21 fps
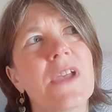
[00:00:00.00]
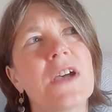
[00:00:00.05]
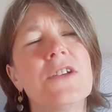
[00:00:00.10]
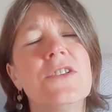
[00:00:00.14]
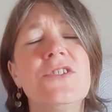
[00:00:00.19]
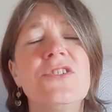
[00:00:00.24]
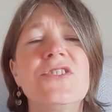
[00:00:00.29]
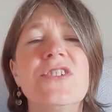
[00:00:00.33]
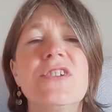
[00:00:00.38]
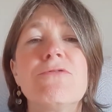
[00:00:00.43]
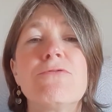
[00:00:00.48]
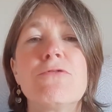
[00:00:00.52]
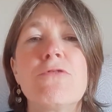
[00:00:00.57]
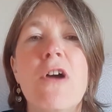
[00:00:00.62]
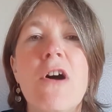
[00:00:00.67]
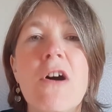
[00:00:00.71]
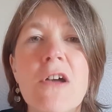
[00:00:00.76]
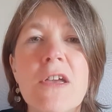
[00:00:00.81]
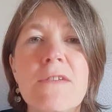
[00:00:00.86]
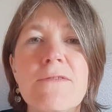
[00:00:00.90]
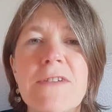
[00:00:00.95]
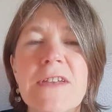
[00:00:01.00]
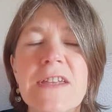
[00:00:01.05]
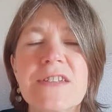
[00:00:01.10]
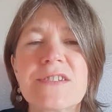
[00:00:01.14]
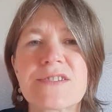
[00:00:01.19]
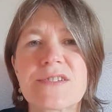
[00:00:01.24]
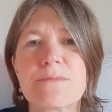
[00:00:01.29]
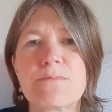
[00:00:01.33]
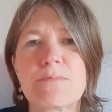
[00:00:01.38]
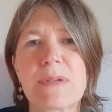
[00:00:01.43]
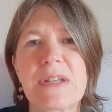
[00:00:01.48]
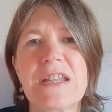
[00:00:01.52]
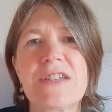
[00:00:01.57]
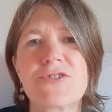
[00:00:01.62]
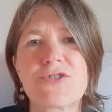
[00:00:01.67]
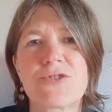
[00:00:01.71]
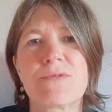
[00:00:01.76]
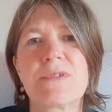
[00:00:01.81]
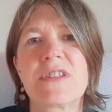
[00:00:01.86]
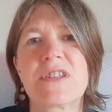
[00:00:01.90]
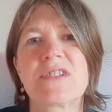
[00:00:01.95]
deriving some
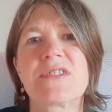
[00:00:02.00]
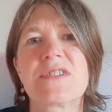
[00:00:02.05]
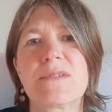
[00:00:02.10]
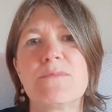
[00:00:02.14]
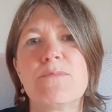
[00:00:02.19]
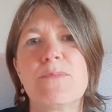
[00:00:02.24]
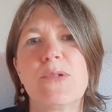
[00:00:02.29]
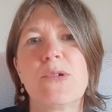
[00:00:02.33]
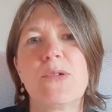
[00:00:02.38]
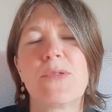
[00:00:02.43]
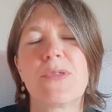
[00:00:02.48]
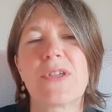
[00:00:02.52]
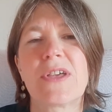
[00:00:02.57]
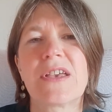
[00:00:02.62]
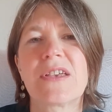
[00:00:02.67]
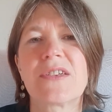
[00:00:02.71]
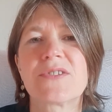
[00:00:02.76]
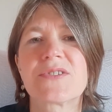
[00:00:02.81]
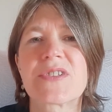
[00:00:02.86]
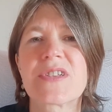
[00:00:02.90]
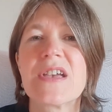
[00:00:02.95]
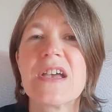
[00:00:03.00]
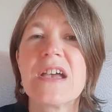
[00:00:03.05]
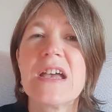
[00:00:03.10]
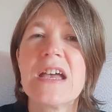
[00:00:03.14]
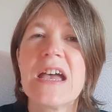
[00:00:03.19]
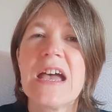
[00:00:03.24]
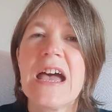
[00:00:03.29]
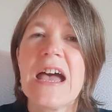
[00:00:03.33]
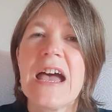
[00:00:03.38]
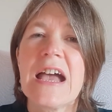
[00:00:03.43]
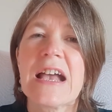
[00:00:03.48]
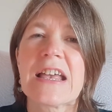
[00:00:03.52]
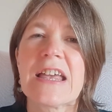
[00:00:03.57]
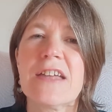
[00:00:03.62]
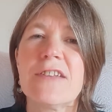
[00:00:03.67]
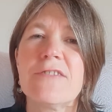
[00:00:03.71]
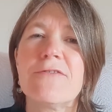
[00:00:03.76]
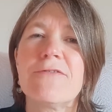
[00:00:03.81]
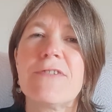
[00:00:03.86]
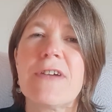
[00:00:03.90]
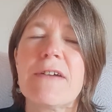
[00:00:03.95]
pleasure in the simple things
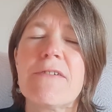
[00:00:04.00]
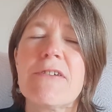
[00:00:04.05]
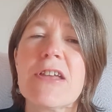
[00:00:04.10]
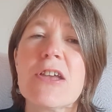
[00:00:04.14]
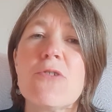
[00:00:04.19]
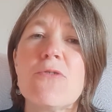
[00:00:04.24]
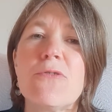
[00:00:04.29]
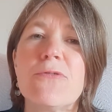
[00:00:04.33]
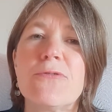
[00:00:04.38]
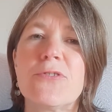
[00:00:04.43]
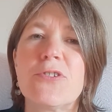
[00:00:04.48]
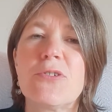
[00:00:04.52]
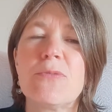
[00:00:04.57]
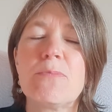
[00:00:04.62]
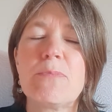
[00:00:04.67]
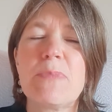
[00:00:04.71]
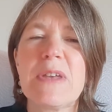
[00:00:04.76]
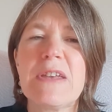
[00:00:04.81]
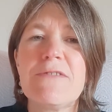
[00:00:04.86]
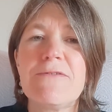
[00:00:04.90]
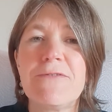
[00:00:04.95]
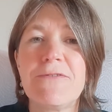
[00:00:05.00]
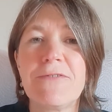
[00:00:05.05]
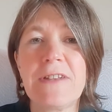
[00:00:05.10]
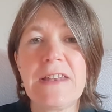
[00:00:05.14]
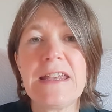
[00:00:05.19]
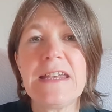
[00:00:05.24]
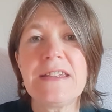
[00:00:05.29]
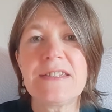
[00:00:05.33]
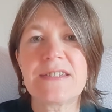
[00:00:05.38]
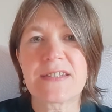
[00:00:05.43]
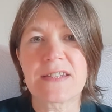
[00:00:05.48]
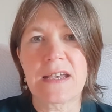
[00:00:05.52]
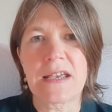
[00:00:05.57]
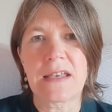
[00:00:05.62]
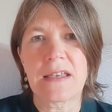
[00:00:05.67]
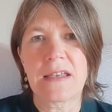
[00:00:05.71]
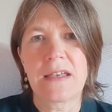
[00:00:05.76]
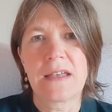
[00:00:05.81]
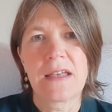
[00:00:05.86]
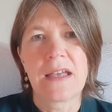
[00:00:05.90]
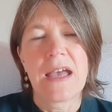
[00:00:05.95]
can very often be
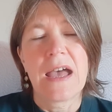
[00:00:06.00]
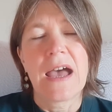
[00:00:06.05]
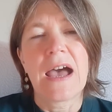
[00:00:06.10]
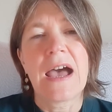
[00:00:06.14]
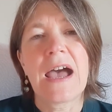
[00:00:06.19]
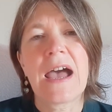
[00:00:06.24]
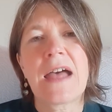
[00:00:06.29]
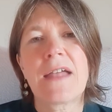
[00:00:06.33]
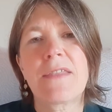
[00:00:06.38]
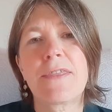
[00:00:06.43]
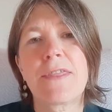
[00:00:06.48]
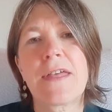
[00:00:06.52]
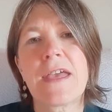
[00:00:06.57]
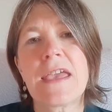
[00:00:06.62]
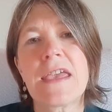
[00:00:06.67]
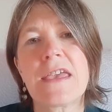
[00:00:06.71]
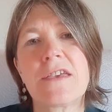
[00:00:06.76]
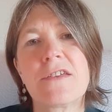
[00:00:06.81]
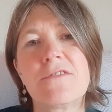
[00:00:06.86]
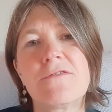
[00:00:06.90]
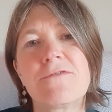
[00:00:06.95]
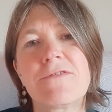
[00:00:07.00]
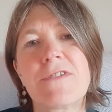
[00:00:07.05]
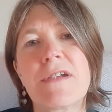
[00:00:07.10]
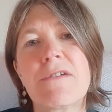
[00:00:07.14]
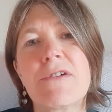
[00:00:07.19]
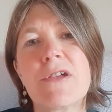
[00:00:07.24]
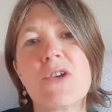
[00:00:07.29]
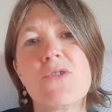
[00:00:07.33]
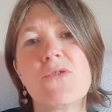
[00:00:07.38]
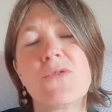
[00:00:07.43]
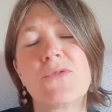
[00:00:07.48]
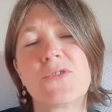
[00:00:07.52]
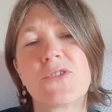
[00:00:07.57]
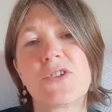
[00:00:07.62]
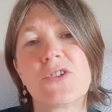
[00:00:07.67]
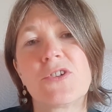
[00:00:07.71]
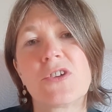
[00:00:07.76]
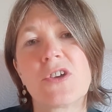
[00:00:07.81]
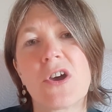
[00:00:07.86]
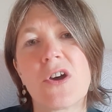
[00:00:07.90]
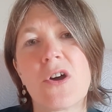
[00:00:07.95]
fleeting, and they can very
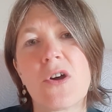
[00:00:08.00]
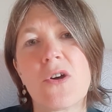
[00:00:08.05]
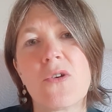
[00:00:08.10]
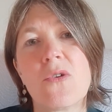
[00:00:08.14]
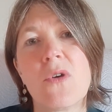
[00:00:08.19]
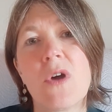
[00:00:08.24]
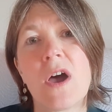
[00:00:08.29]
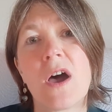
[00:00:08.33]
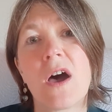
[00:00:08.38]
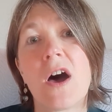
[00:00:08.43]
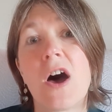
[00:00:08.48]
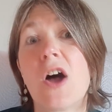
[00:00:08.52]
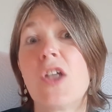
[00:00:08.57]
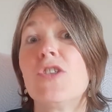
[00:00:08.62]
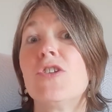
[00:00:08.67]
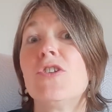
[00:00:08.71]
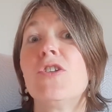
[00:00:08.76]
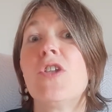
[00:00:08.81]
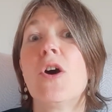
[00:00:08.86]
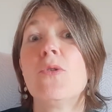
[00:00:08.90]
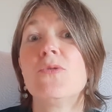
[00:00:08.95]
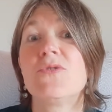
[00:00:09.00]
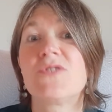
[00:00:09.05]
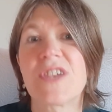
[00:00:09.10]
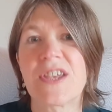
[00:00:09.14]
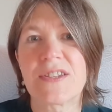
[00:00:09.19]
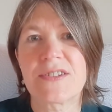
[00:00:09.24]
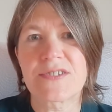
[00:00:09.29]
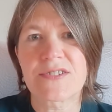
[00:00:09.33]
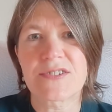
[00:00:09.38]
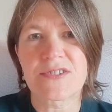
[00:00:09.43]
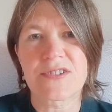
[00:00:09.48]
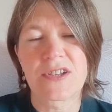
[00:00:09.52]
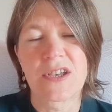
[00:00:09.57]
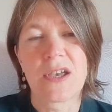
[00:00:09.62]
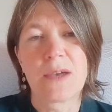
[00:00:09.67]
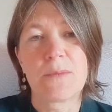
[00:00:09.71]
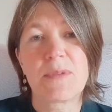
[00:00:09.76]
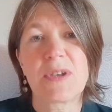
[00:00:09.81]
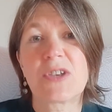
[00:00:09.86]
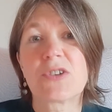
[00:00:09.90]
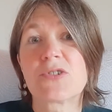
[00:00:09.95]
often go unnoticed
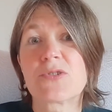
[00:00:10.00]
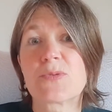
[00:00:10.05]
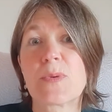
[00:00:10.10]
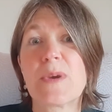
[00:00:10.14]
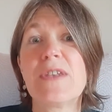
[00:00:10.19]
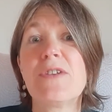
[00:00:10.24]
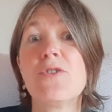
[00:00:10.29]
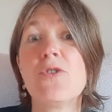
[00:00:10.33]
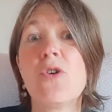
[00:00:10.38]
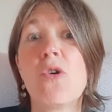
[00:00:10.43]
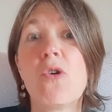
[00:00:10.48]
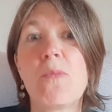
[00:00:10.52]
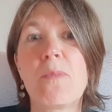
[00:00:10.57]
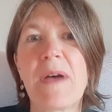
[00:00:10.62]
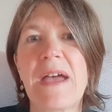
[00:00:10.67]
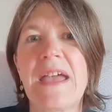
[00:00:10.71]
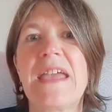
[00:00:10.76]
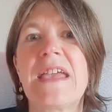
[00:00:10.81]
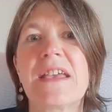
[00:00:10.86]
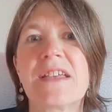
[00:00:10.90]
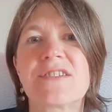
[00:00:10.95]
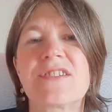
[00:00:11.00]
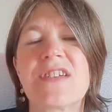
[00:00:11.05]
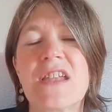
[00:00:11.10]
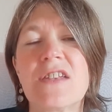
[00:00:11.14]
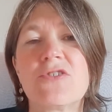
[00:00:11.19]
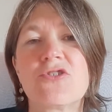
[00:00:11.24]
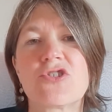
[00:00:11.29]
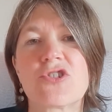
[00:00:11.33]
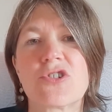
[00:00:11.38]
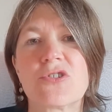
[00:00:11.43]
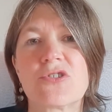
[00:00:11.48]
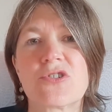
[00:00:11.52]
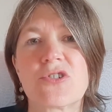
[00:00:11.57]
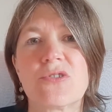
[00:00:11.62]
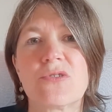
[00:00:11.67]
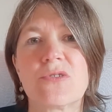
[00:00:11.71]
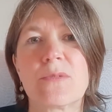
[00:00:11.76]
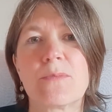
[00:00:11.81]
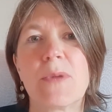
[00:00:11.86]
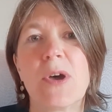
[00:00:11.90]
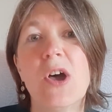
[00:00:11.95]
because we're not paying attention to
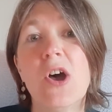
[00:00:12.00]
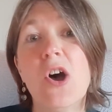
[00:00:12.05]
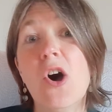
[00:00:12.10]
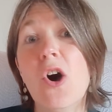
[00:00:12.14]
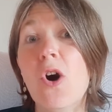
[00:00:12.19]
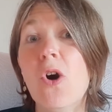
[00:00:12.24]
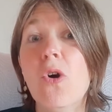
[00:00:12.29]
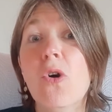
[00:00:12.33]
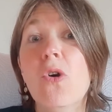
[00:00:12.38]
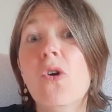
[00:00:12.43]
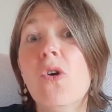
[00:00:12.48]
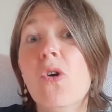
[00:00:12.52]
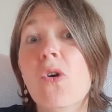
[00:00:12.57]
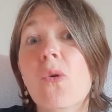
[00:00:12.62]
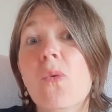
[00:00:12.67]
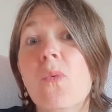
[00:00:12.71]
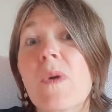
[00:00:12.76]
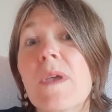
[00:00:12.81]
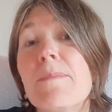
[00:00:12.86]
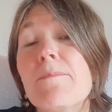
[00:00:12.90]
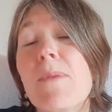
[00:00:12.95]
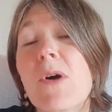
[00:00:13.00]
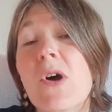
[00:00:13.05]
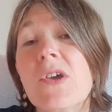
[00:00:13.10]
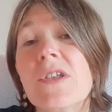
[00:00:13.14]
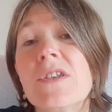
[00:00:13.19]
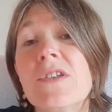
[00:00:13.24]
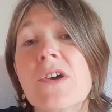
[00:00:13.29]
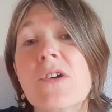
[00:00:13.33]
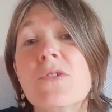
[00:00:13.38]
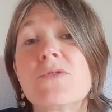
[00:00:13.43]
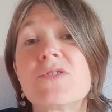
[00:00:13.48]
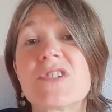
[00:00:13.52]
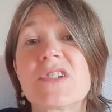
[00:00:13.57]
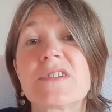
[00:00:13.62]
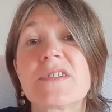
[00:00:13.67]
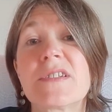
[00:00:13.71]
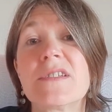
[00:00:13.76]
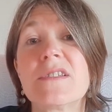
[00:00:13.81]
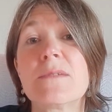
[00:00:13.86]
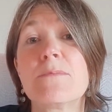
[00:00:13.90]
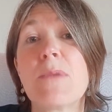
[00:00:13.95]
them. Or we might notice
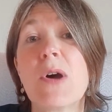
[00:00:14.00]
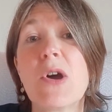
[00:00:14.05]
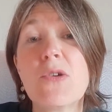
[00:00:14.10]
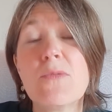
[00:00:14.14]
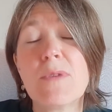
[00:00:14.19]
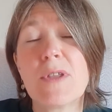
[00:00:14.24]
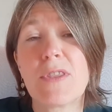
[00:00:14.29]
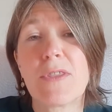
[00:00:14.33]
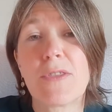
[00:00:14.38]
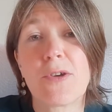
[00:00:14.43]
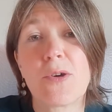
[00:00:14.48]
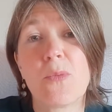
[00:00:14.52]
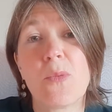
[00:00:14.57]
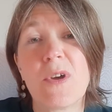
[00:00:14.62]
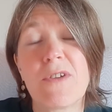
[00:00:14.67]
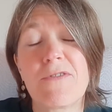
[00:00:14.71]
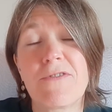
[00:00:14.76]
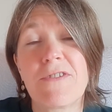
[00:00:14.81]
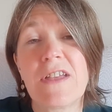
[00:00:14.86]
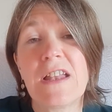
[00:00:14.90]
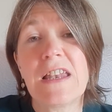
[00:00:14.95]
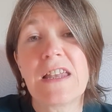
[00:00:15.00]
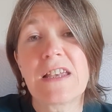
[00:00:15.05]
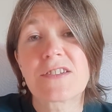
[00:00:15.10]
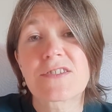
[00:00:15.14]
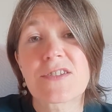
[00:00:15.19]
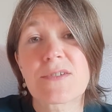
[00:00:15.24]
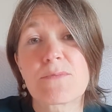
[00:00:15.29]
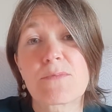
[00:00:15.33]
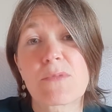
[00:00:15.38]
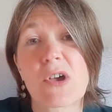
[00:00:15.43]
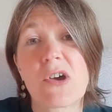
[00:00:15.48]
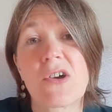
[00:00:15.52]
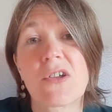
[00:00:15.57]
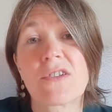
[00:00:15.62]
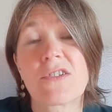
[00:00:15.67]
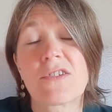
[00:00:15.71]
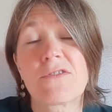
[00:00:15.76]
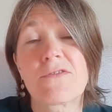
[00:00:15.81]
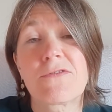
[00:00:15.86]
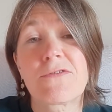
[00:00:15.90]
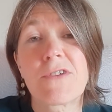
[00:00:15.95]
in the moment that we're feeling some kind
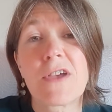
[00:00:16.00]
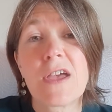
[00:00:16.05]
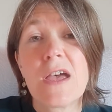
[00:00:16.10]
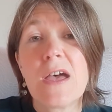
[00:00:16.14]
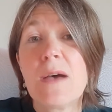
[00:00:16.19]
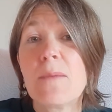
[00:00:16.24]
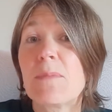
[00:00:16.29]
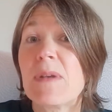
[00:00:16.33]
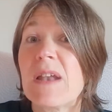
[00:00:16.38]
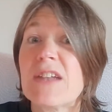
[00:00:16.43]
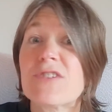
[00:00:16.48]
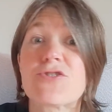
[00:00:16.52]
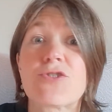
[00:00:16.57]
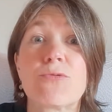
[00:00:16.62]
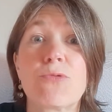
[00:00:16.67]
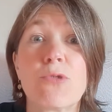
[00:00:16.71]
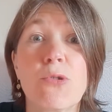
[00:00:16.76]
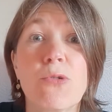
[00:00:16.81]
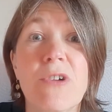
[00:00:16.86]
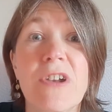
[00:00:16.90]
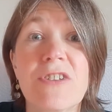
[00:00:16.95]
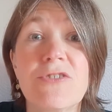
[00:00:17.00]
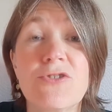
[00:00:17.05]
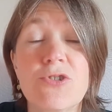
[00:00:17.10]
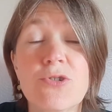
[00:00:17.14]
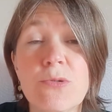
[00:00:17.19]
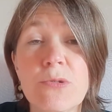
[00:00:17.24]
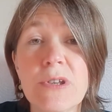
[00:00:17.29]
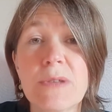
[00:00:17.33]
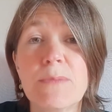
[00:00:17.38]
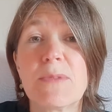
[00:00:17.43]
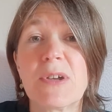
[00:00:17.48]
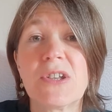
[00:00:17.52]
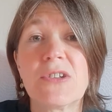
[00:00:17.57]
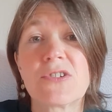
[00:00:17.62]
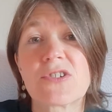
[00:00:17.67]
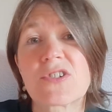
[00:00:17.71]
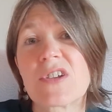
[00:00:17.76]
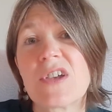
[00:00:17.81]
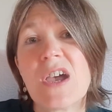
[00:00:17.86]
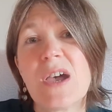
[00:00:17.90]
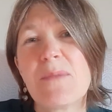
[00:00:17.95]
of pleasure or
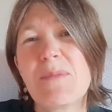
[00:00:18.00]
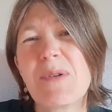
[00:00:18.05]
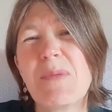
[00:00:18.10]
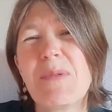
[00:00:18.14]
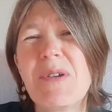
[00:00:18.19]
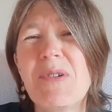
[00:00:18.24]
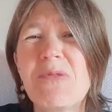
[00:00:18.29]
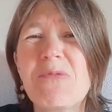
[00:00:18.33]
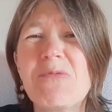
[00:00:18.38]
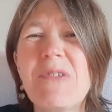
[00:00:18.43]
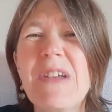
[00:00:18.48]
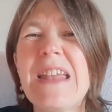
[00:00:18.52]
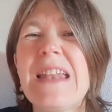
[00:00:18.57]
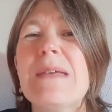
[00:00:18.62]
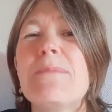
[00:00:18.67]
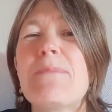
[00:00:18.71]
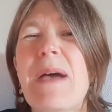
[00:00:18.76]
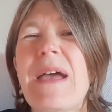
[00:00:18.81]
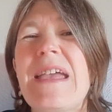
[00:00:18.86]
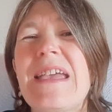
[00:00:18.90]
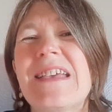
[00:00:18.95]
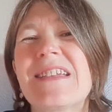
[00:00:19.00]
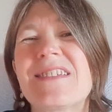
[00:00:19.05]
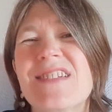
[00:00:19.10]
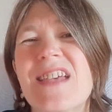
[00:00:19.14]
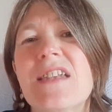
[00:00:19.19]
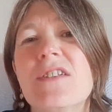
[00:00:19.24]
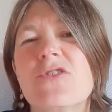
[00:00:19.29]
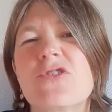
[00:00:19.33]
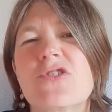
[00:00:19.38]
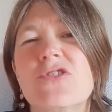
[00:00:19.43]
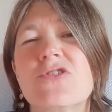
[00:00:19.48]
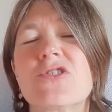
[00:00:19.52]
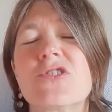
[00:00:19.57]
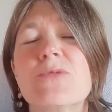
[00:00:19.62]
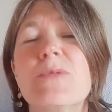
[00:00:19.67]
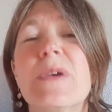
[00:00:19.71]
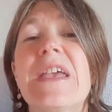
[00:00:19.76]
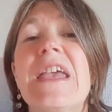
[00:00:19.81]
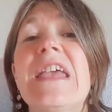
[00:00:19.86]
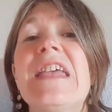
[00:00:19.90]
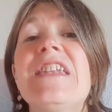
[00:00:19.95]
enjoyment, but we're not really paying attention to
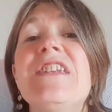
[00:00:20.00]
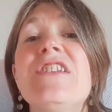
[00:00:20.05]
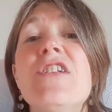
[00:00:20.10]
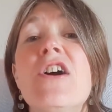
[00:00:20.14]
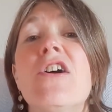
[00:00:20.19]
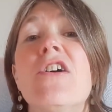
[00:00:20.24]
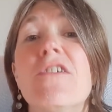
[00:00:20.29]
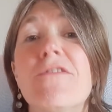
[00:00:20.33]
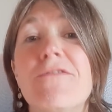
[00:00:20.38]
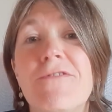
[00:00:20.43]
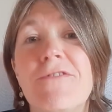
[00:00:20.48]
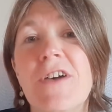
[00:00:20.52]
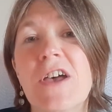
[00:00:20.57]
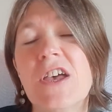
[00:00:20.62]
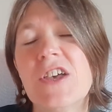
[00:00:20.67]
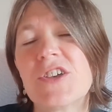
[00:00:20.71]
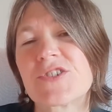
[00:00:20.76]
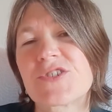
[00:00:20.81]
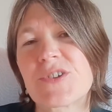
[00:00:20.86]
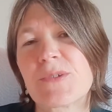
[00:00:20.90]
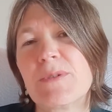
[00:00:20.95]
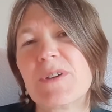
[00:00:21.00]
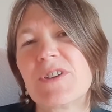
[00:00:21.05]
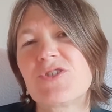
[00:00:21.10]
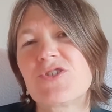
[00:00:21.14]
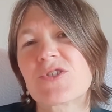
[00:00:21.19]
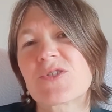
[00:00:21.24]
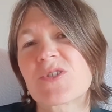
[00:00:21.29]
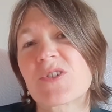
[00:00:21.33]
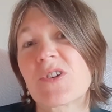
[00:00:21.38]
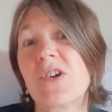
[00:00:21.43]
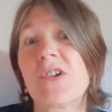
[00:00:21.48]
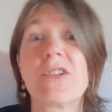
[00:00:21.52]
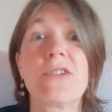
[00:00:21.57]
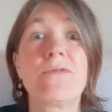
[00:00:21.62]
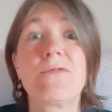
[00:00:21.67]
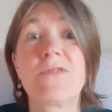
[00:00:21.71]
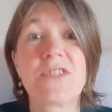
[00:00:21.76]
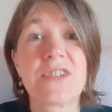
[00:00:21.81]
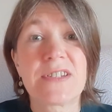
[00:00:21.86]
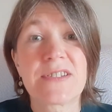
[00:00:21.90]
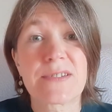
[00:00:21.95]
it enough, so it just kind
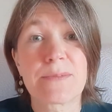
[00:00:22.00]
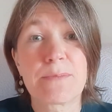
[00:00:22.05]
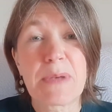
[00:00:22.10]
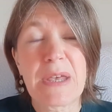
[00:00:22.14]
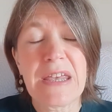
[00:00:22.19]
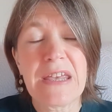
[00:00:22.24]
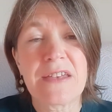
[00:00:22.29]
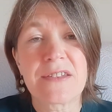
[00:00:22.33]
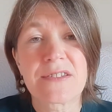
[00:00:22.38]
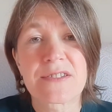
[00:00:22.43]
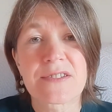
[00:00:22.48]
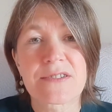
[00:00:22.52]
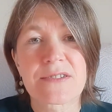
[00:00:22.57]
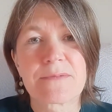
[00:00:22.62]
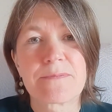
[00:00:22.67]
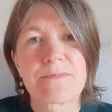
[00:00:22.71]
of disappears.